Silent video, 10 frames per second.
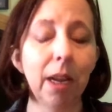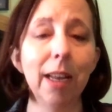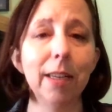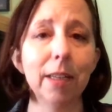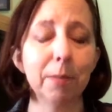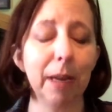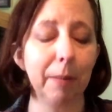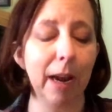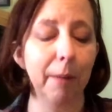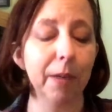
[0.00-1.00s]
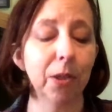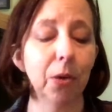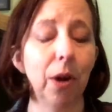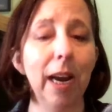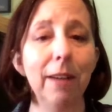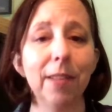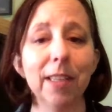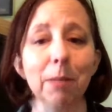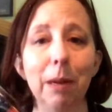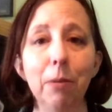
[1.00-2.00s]
it does make me happy. So I have
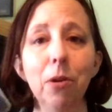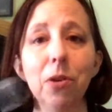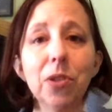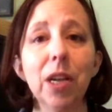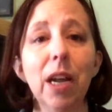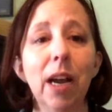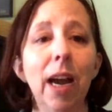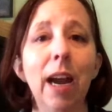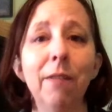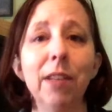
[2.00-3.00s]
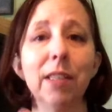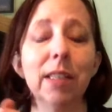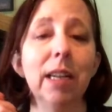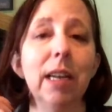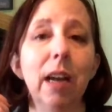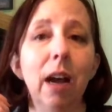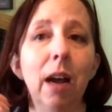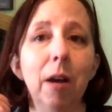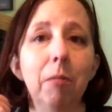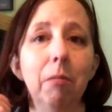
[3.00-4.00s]
this in my purse. I have this
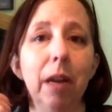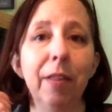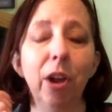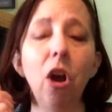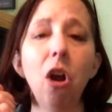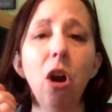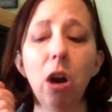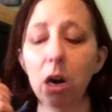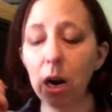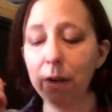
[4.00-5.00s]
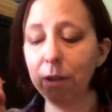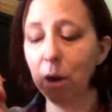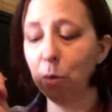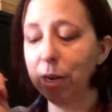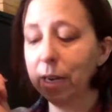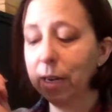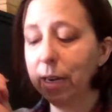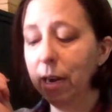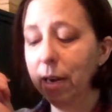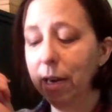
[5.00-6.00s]
in the car. I've got one
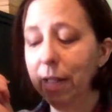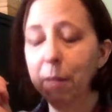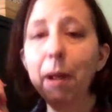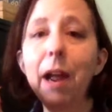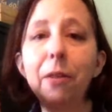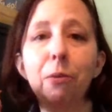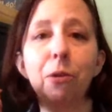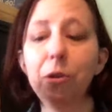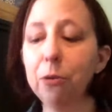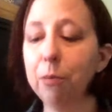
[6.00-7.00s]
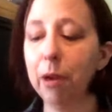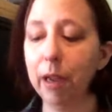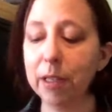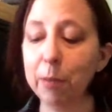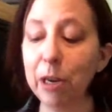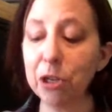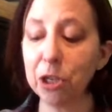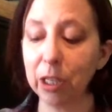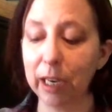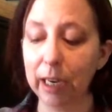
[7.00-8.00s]
in the bathroom,
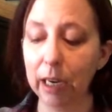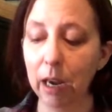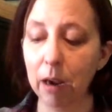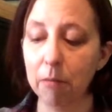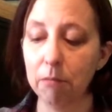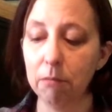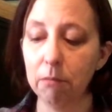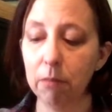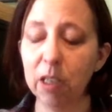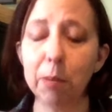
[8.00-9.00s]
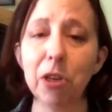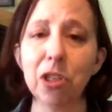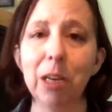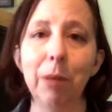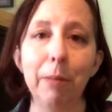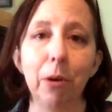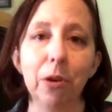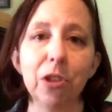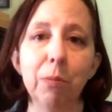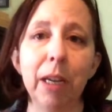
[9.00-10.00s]
especially in my
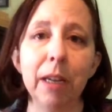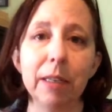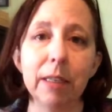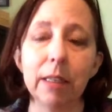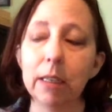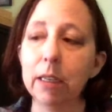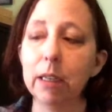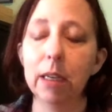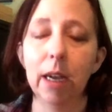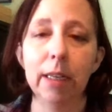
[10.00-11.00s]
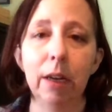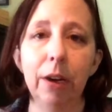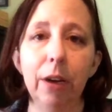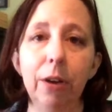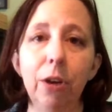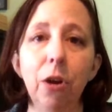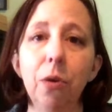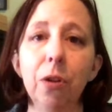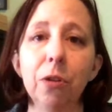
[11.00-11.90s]
purse, because I tell you, you go into